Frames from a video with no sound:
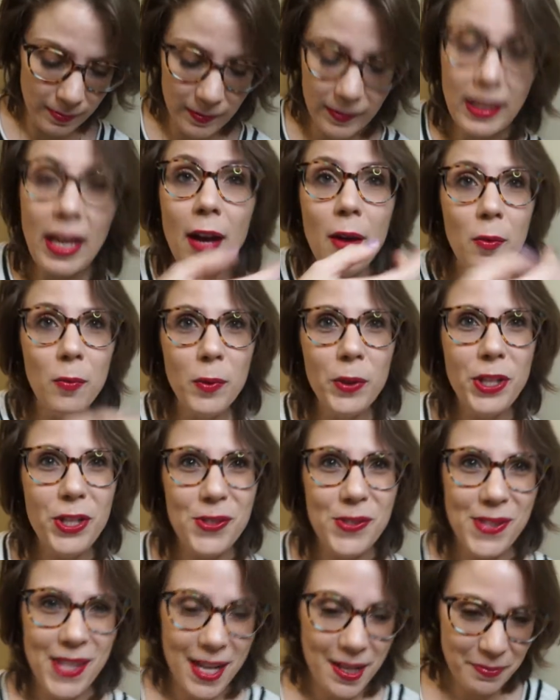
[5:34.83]
Yeah, we'll
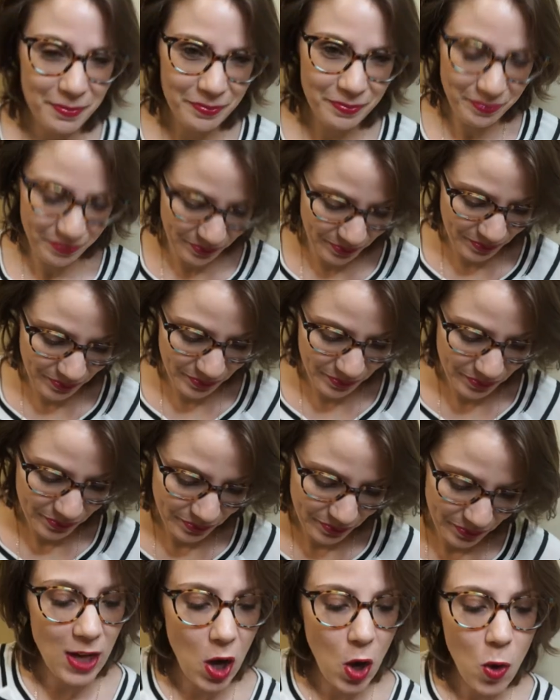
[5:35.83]
use that.
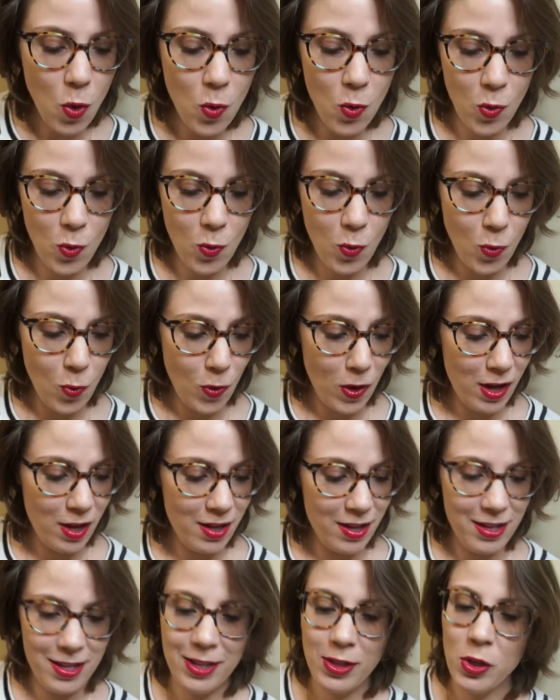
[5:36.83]
Oh,
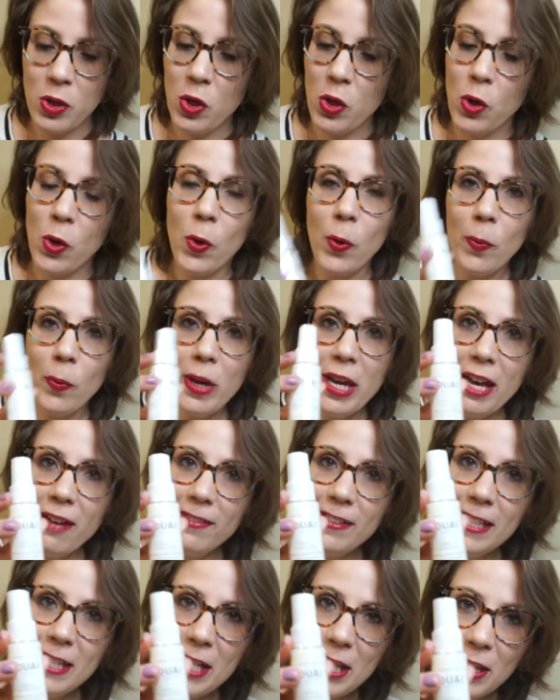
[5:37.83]
we have
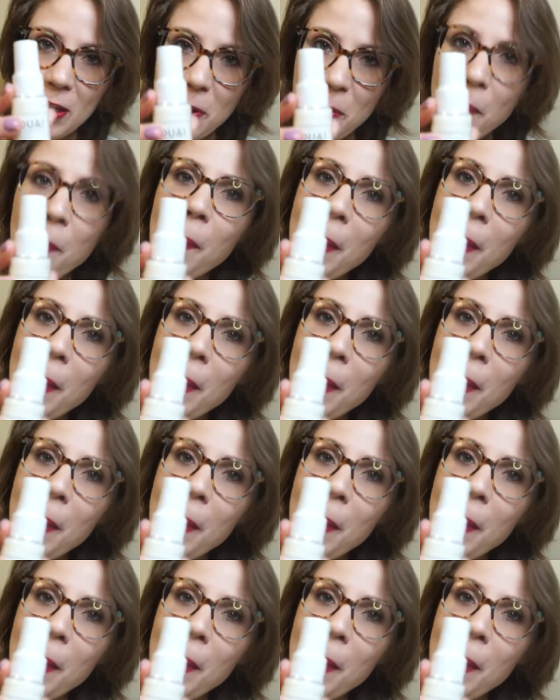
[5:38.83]
another